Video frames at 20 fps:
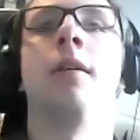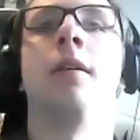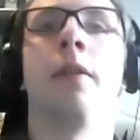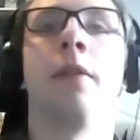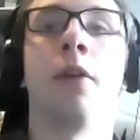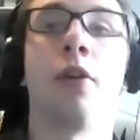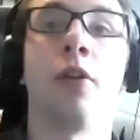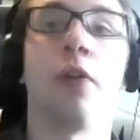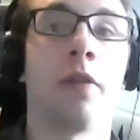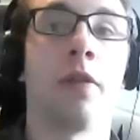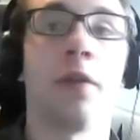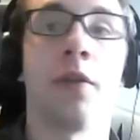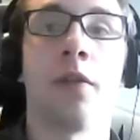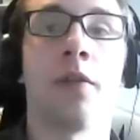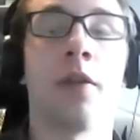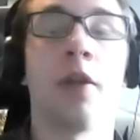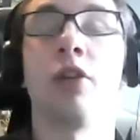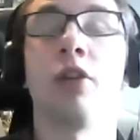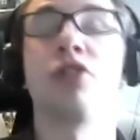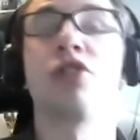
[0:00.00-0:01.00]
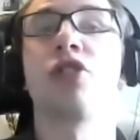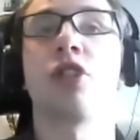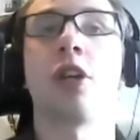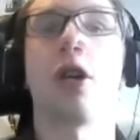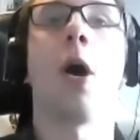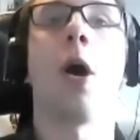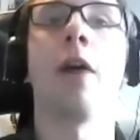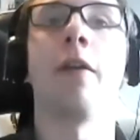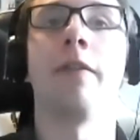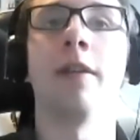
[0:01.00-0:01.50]
They're not
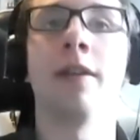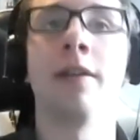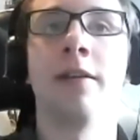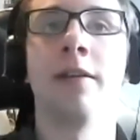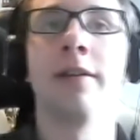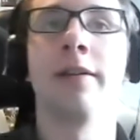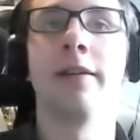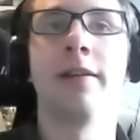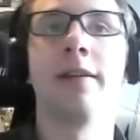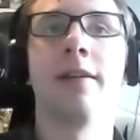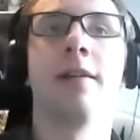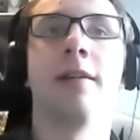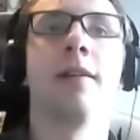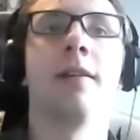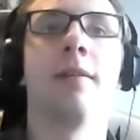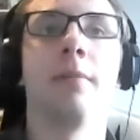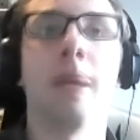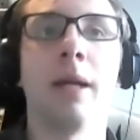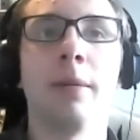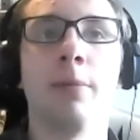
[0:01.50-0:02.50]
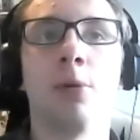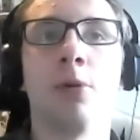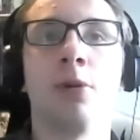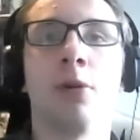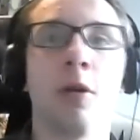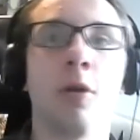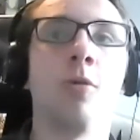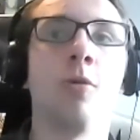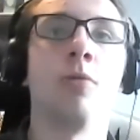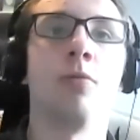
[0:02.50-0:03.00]
skiving. People
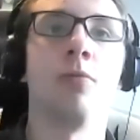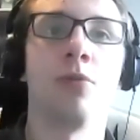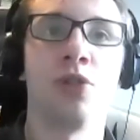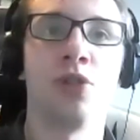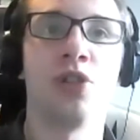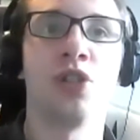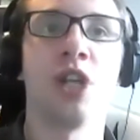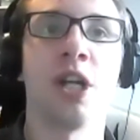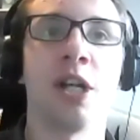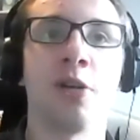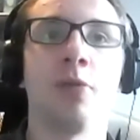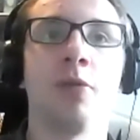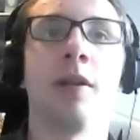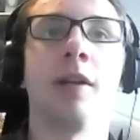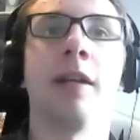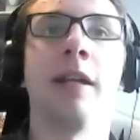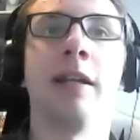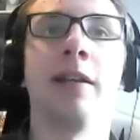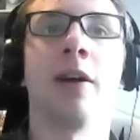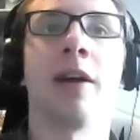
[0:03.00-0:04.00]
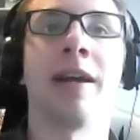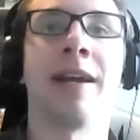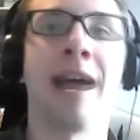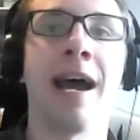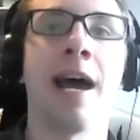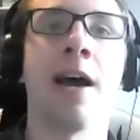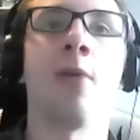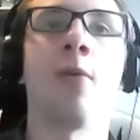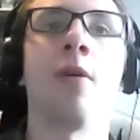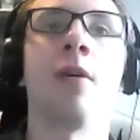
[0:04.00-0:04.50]
do genuinely need like an
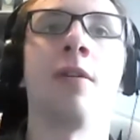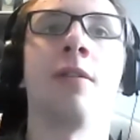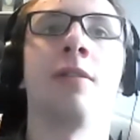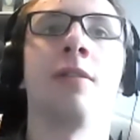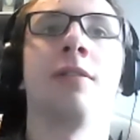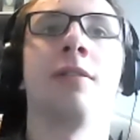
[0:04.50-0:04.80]
hour,